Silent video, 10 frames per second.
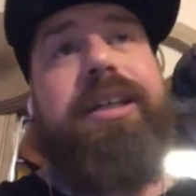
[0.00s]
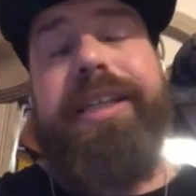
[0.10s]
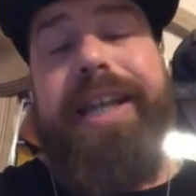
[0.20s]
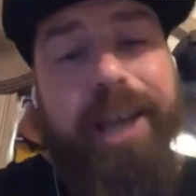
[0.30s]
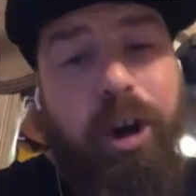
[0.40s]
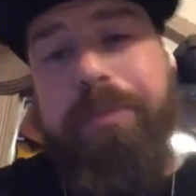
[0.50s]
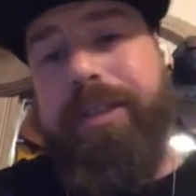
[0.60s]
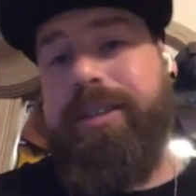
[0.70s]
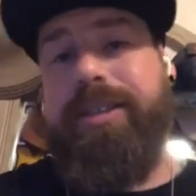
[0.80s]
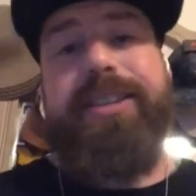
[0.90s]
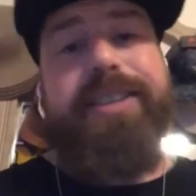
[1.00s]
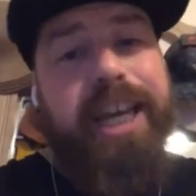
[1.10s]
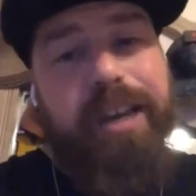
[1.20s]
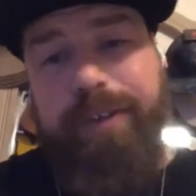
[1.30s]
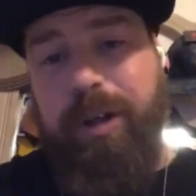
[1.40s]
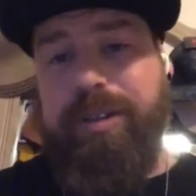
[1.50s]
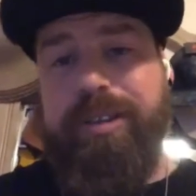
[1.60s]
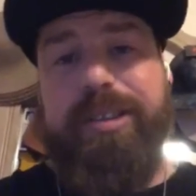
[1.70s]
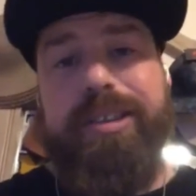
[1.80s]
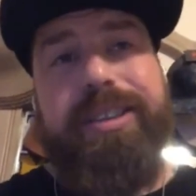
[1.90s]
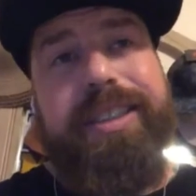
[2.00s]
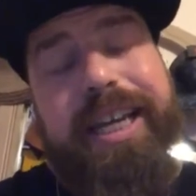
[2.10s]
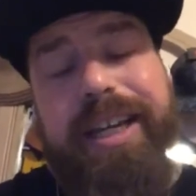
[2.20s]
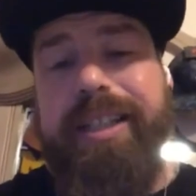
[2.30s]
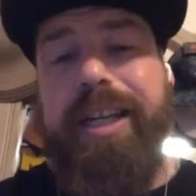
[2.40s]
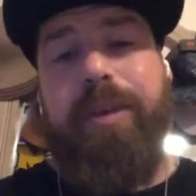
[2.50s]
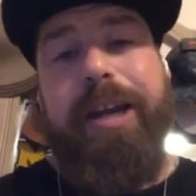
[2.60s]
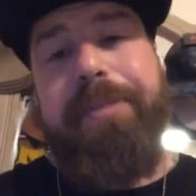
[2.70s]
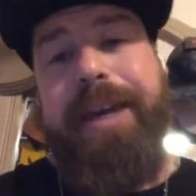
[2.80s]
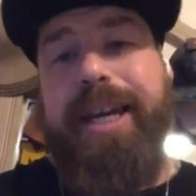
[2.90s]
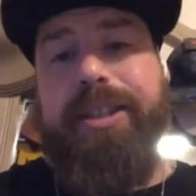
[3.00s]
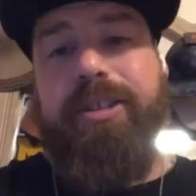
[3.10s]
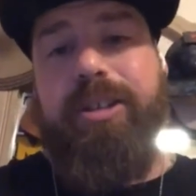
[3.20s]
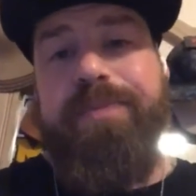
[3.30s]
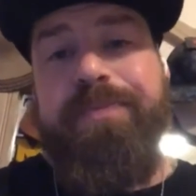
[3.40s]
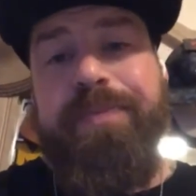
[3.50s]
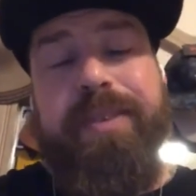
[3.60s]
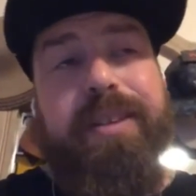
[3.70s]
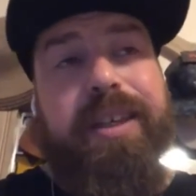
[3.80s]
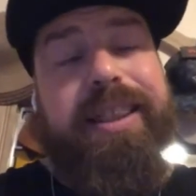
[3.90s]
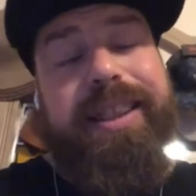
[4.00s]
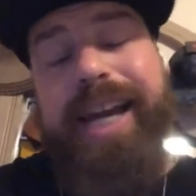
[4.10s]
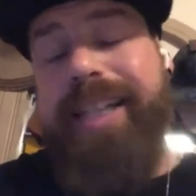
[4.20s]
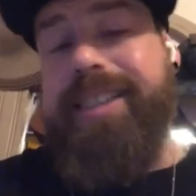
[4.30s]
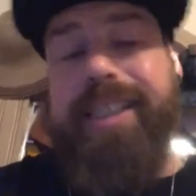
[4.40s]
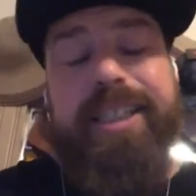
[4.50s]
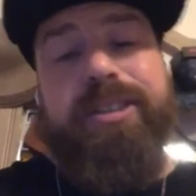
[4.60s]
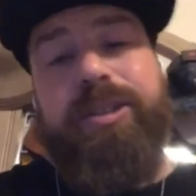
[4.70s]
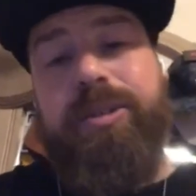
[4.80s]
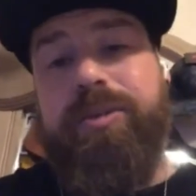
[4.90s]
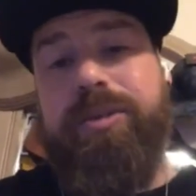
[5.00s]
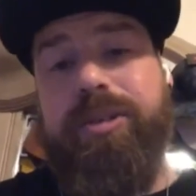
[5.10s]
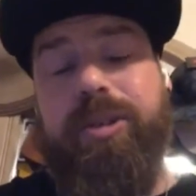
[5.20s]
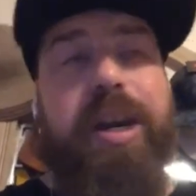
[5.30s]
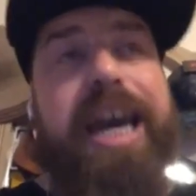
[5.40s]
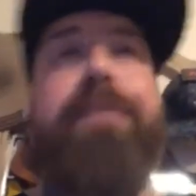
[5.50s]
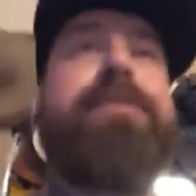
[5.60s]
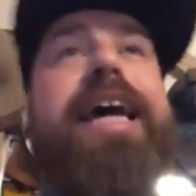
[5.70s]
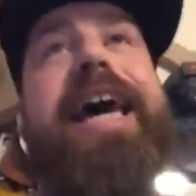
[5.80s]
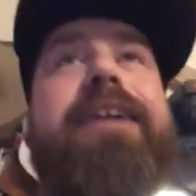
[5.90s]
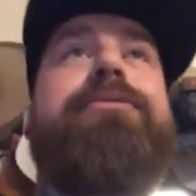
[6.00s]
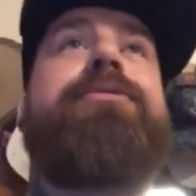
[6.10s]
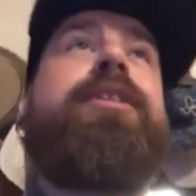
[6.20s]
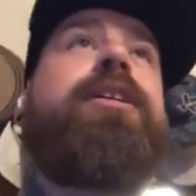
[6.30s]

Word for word: that helped me stay focused and stay on that right path. You know, that is key too. You have to have